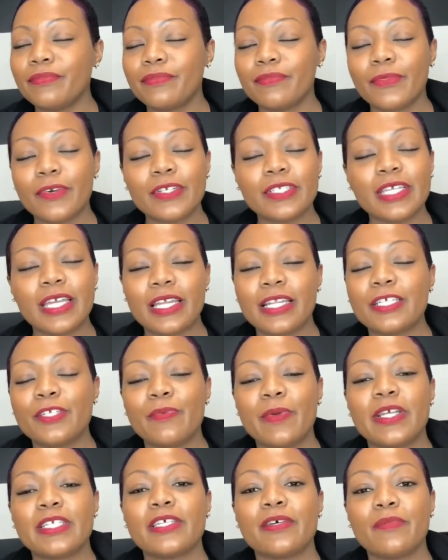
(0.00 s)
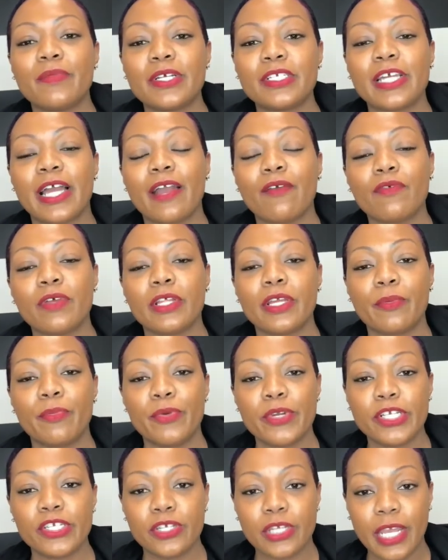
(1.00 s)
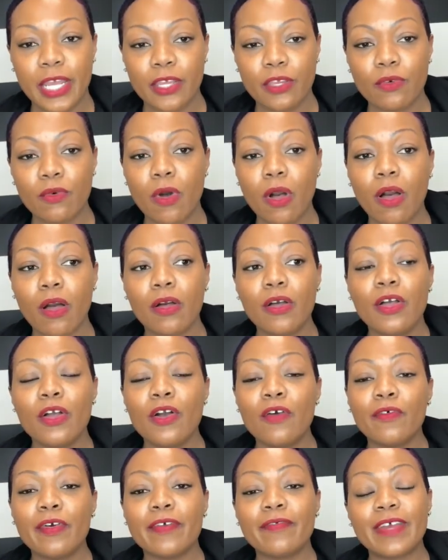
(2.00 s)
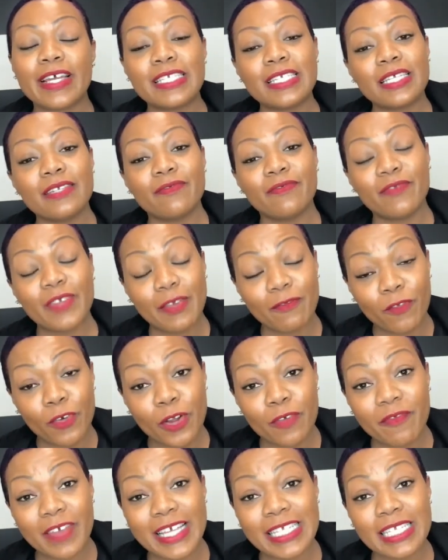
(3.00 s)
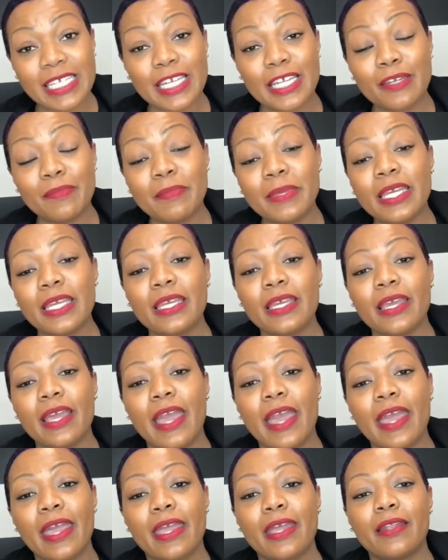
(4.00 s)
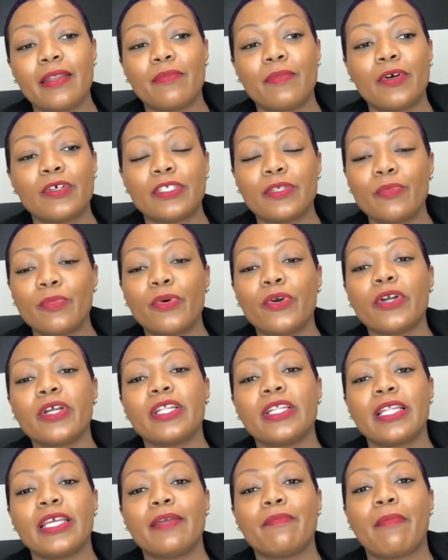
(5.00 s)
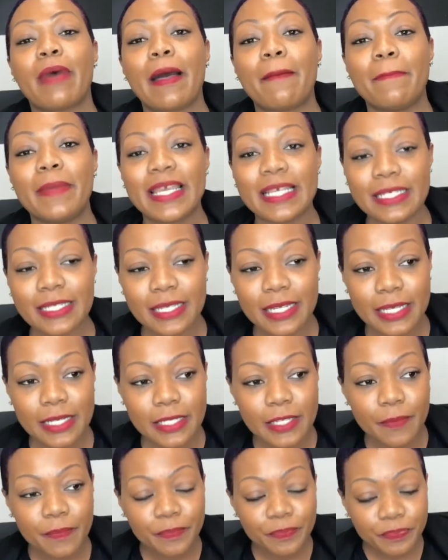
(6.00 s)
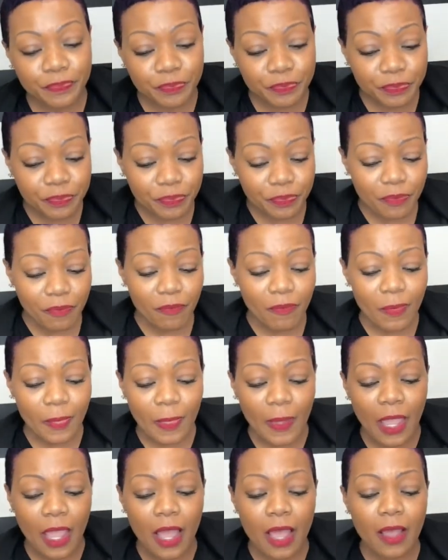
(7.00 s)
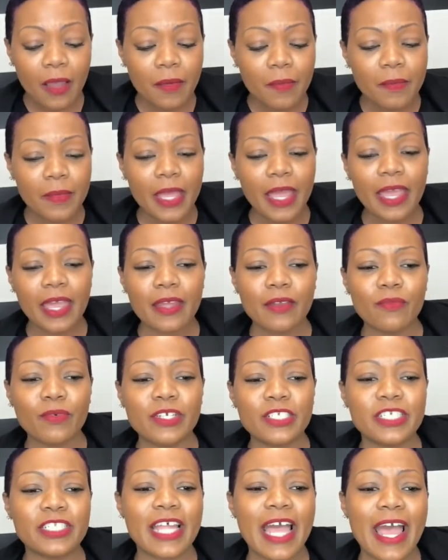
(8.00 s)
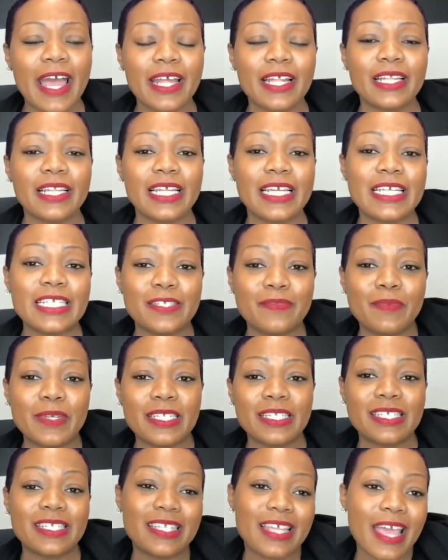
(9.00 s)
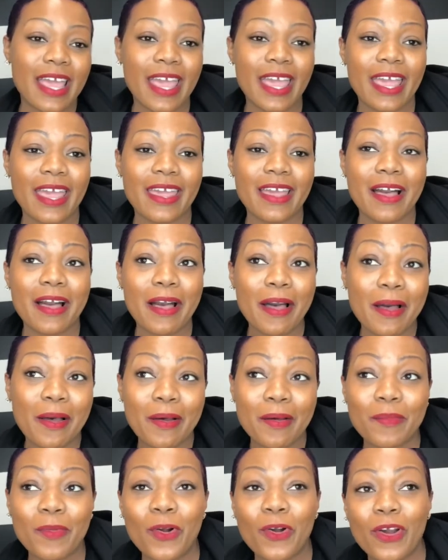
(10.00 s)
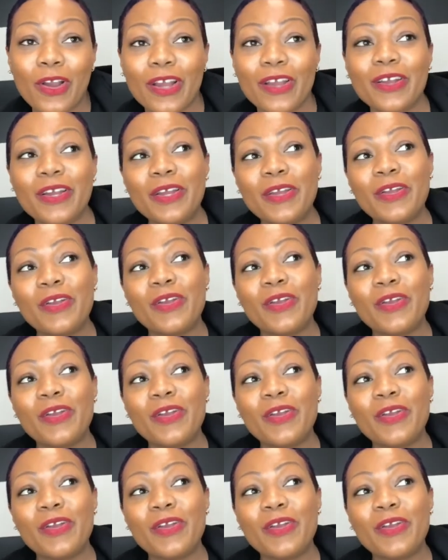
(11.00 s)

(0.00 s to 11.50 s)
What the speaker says: Words can't express how much I really appreciate you all for investing in me and most importantly my business. And which that leads me to say or